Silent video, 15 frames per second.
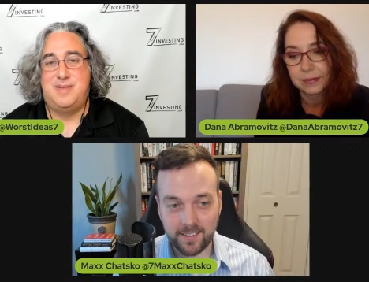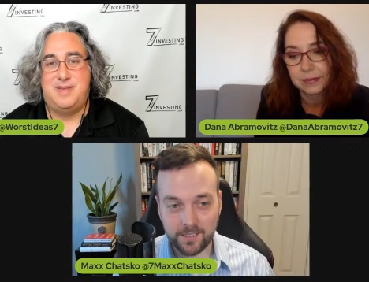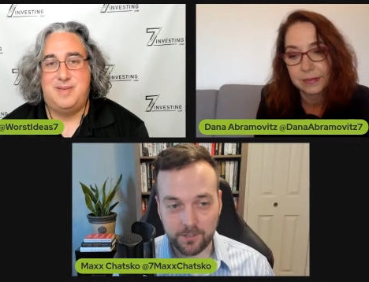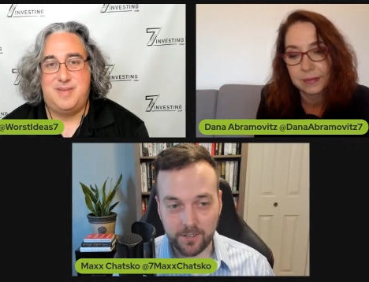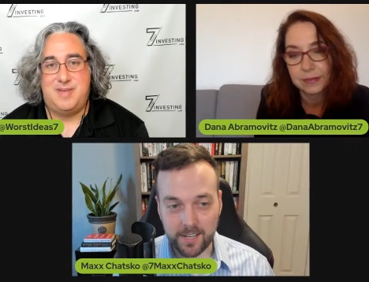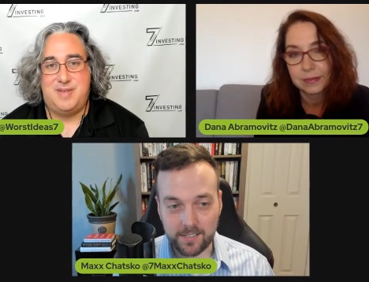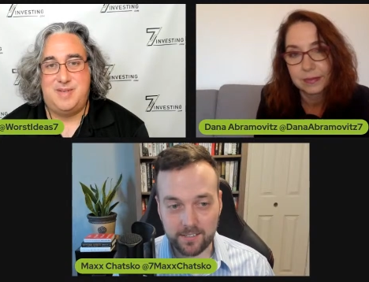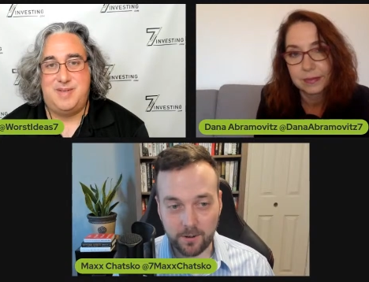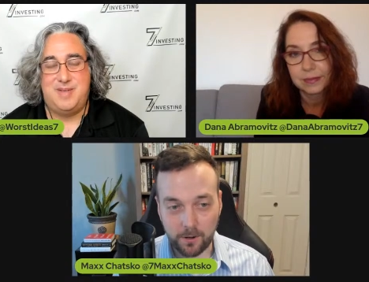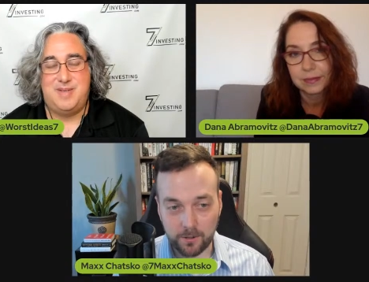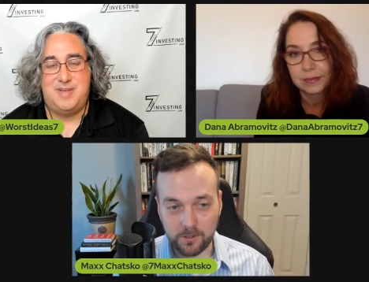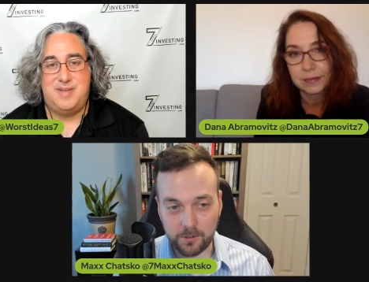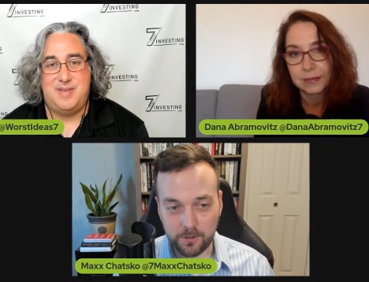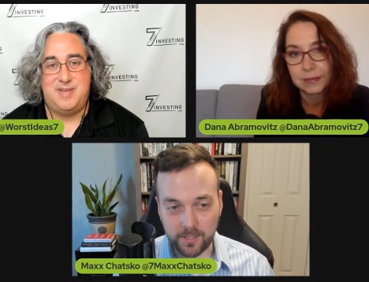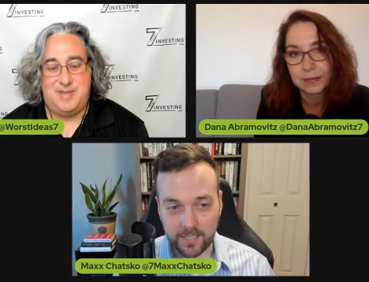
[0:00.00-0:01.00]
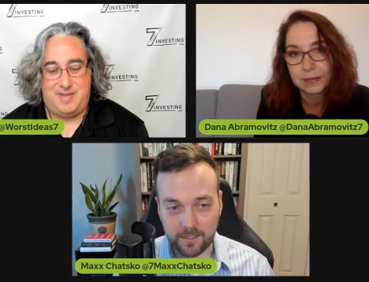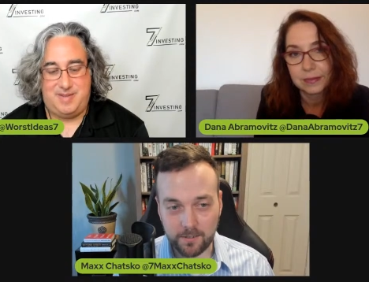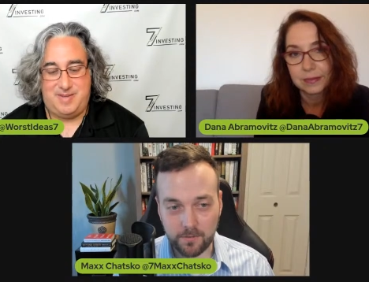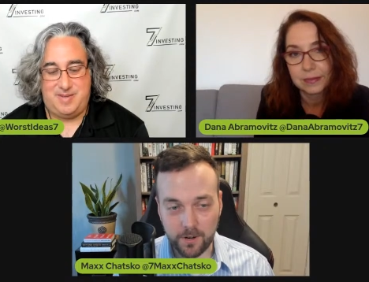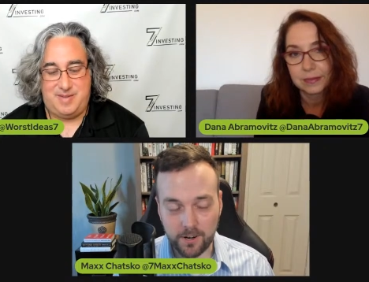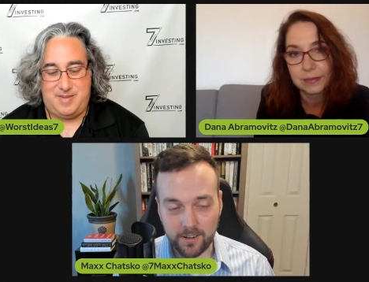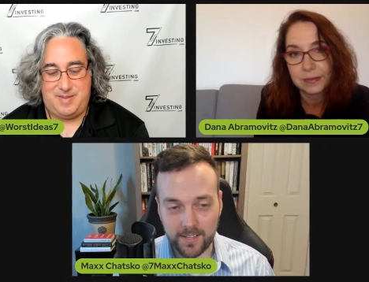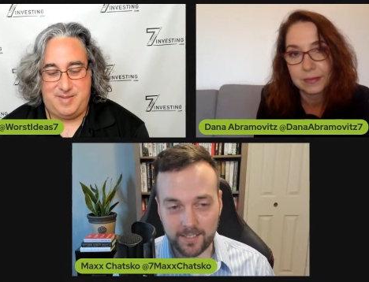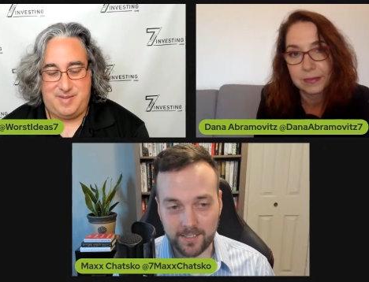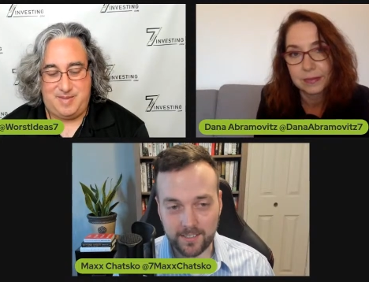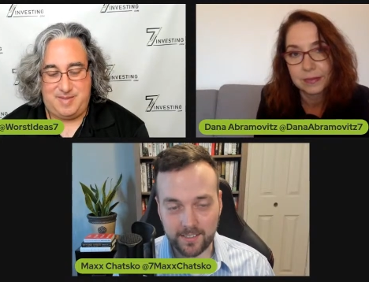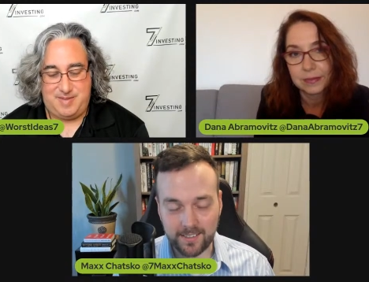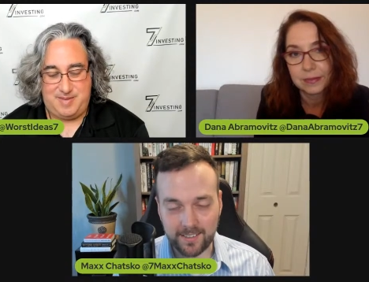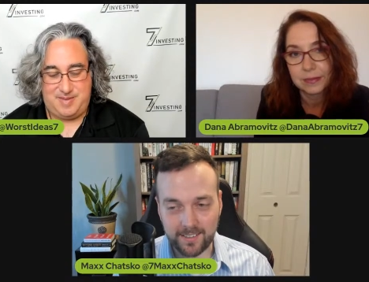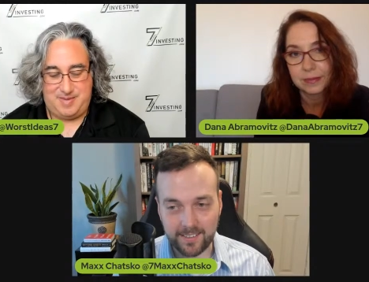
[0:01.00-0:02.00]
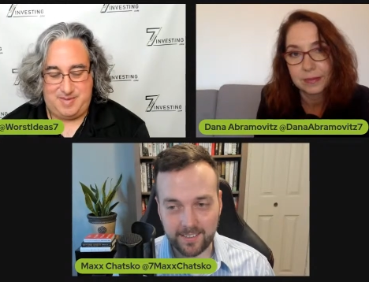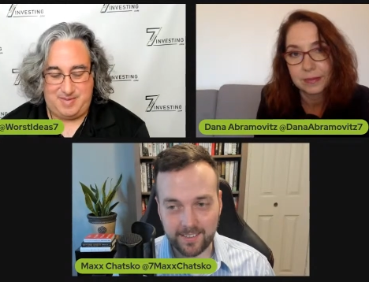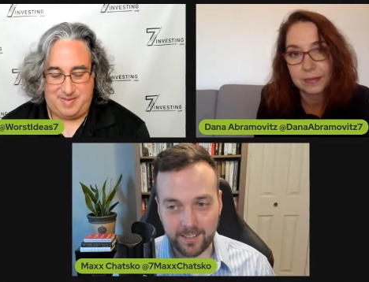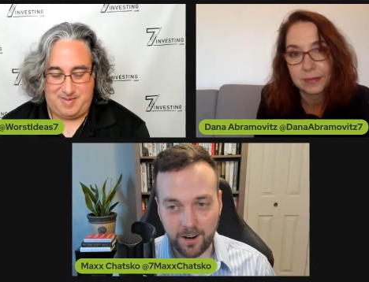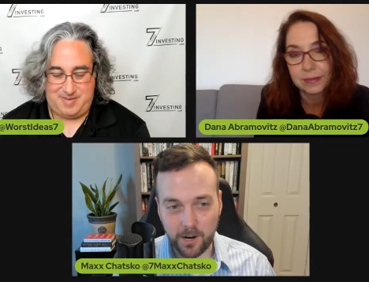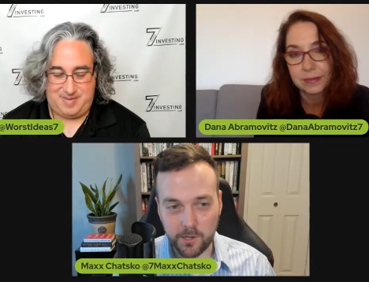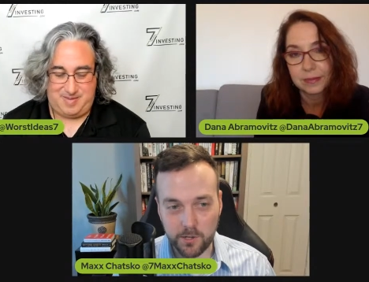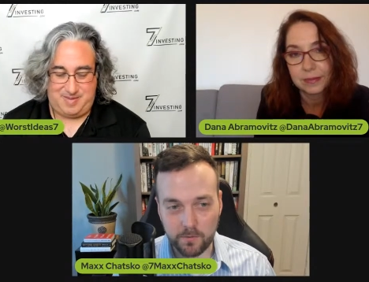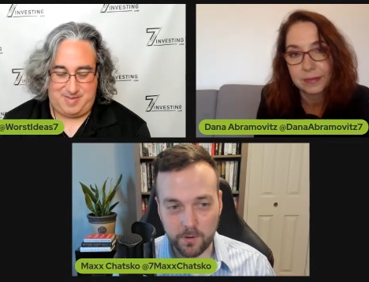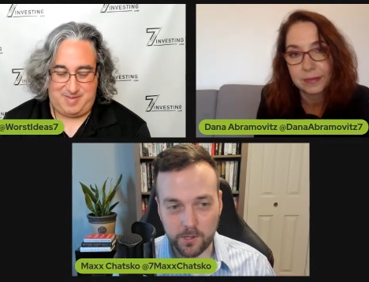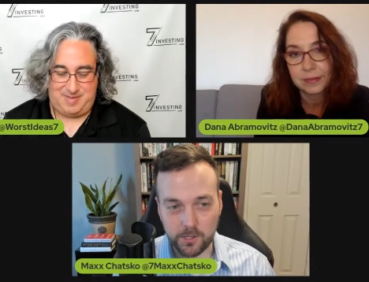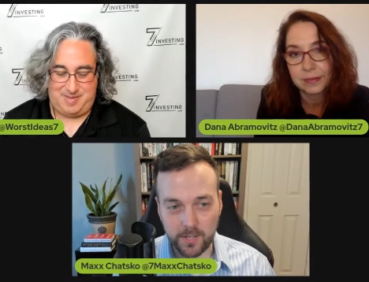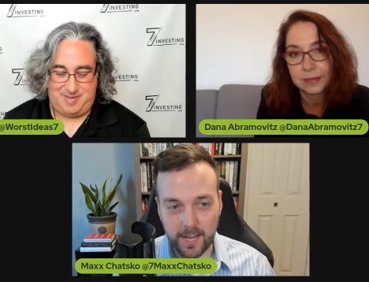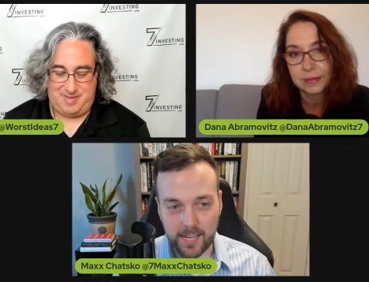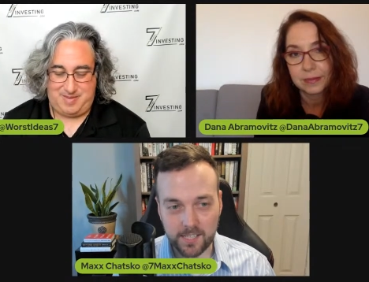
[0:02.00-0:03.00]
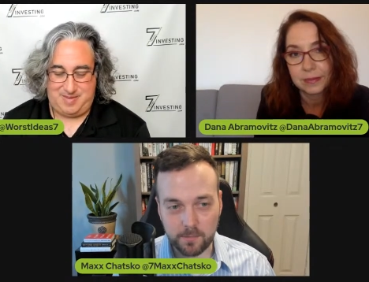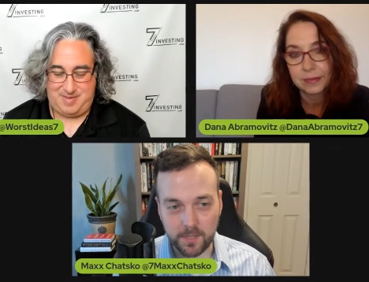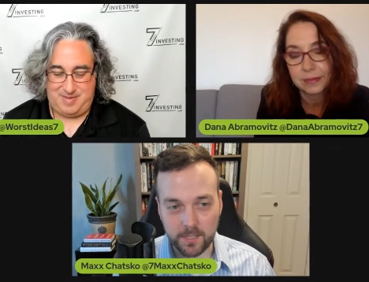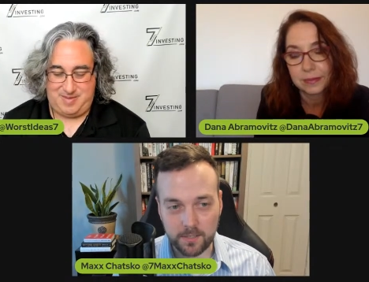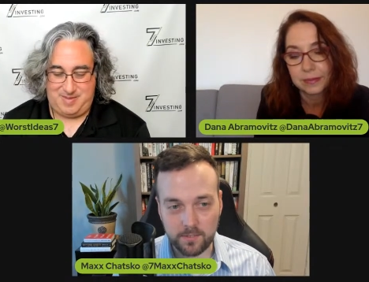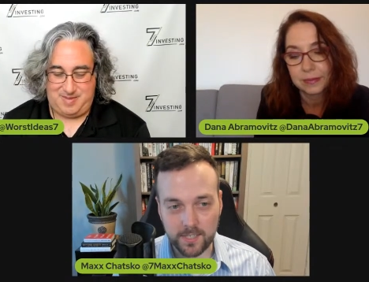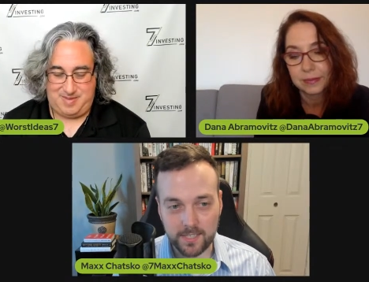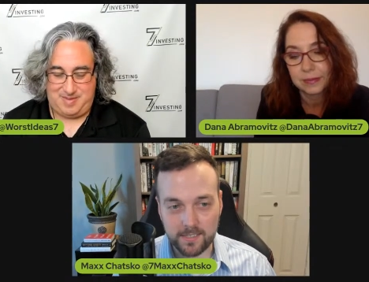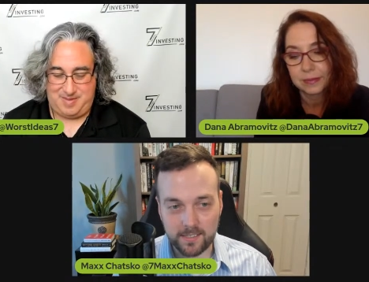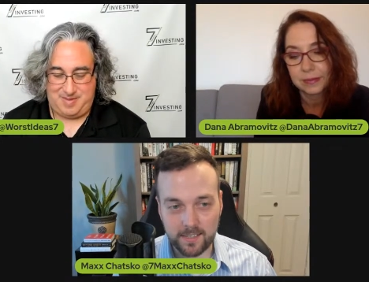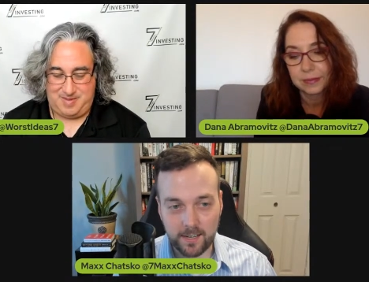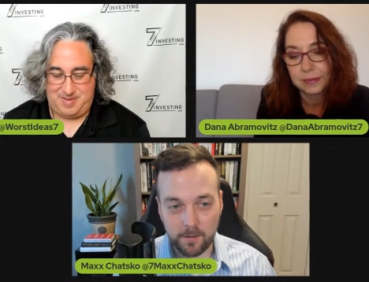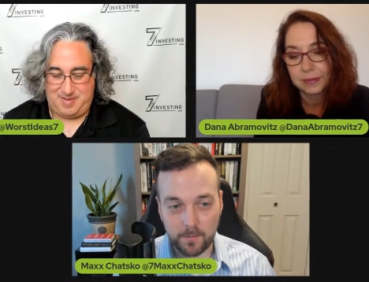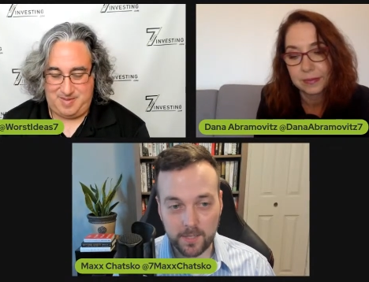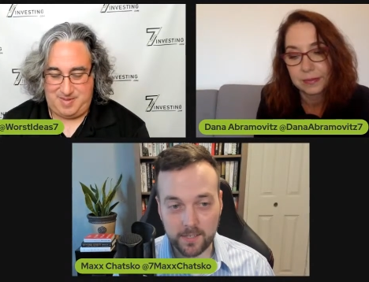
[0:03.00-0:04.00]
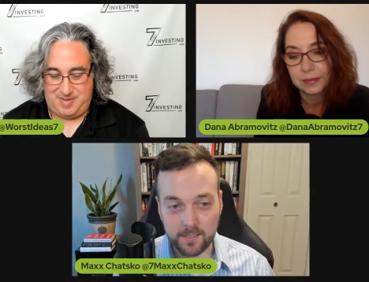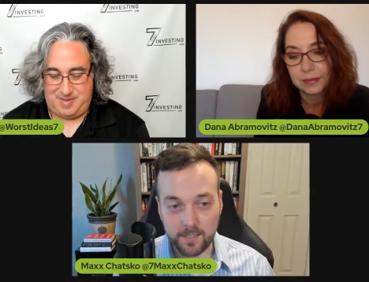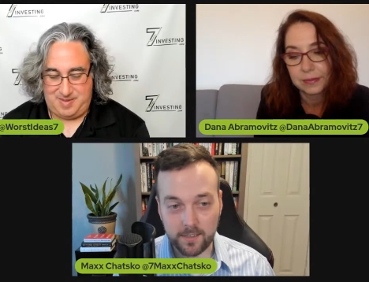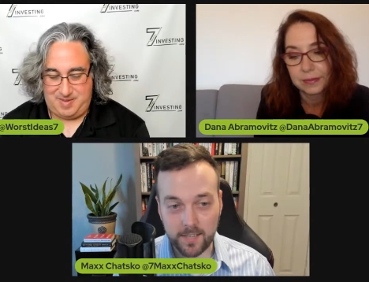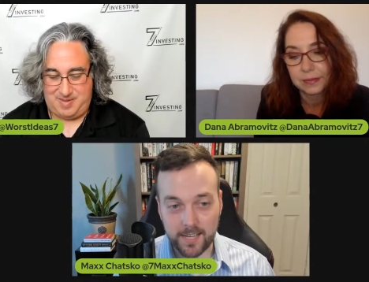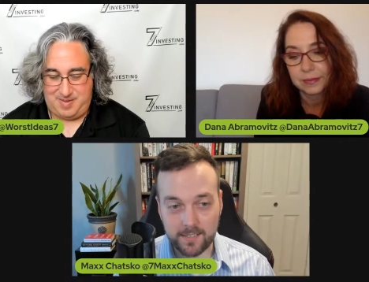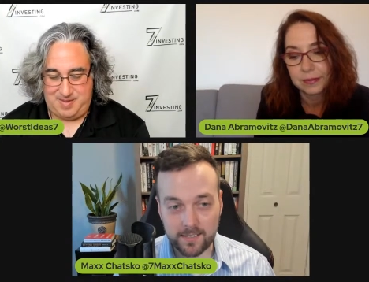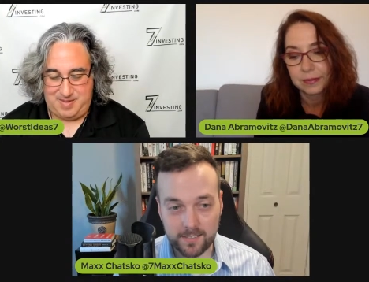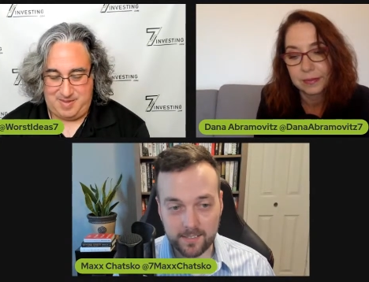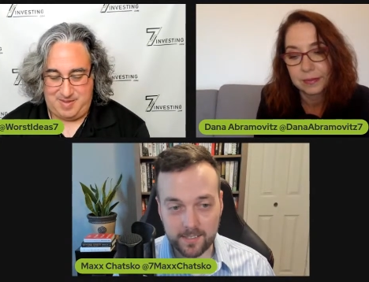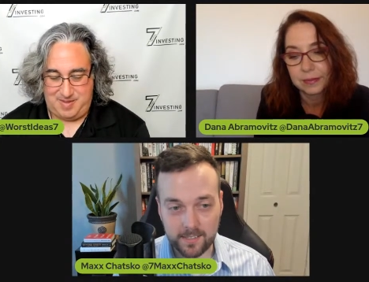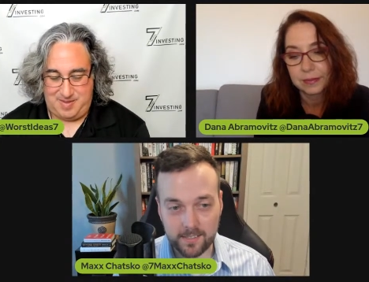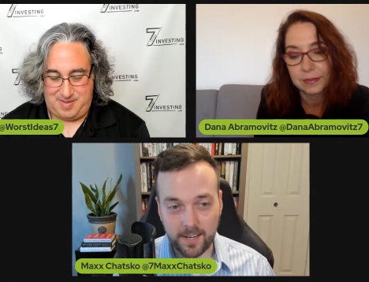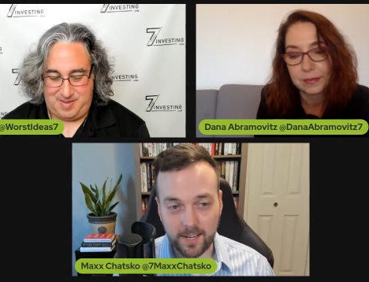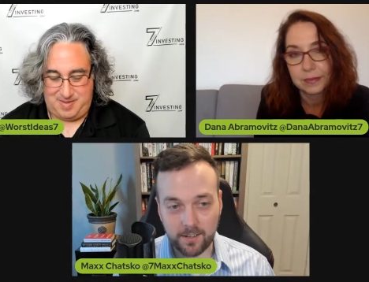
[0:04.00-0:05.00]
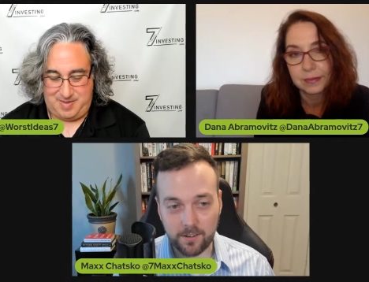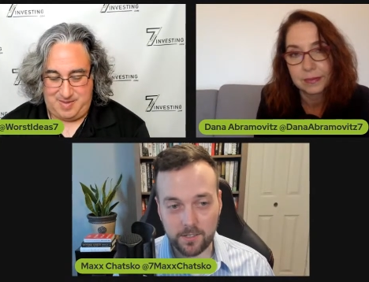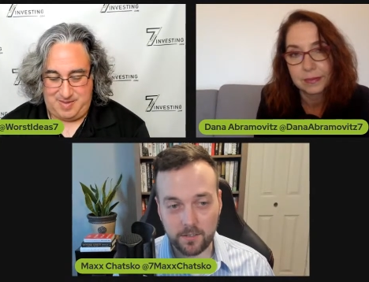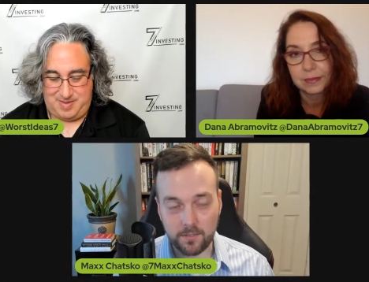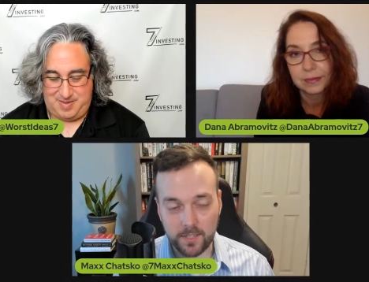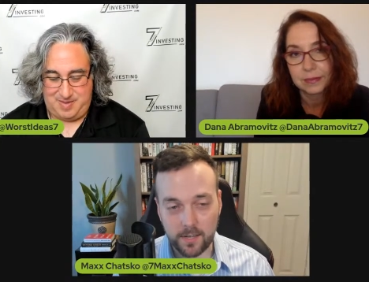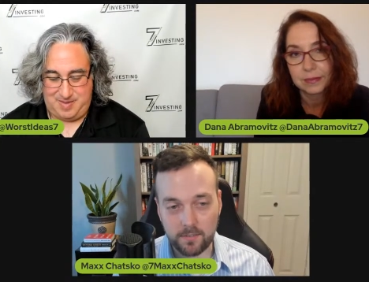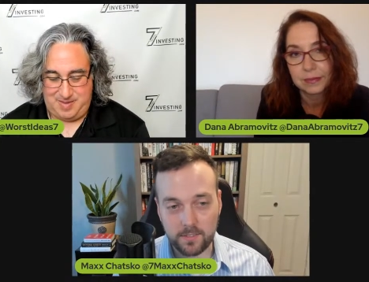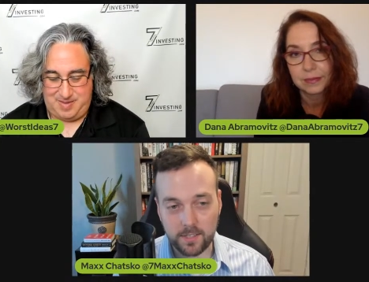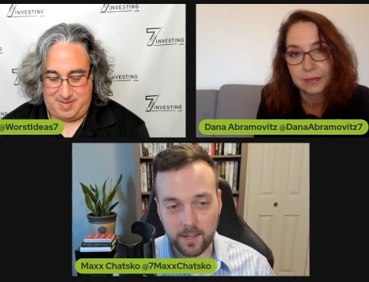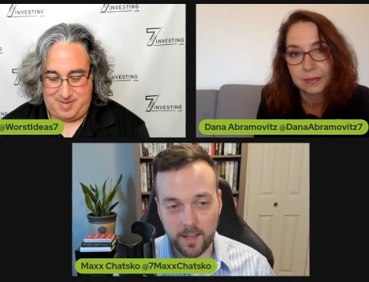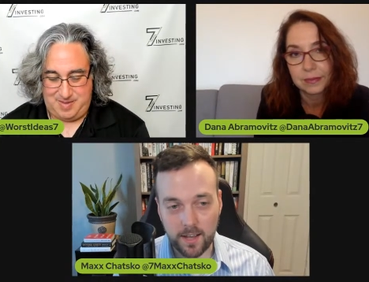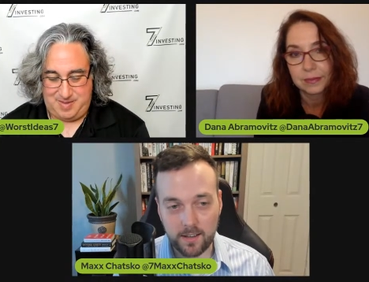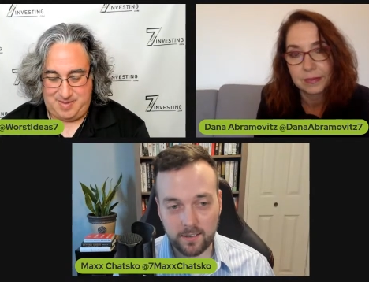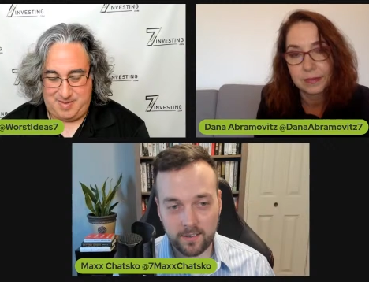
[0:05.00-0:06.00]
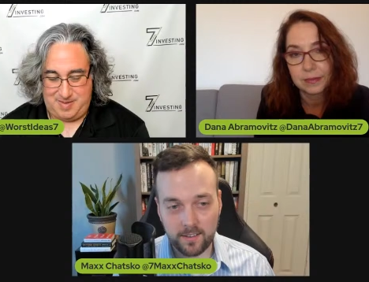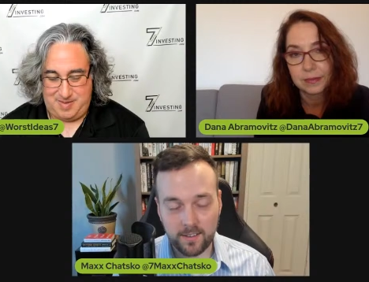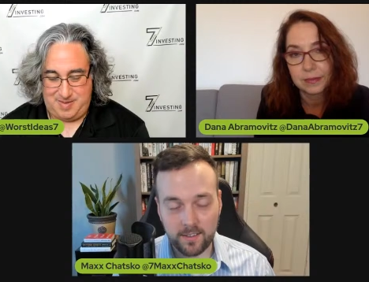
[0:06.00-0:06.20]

Speaker 1: So that's also like the very uh, controversial aspect of this because it lessens the standards of the FDA.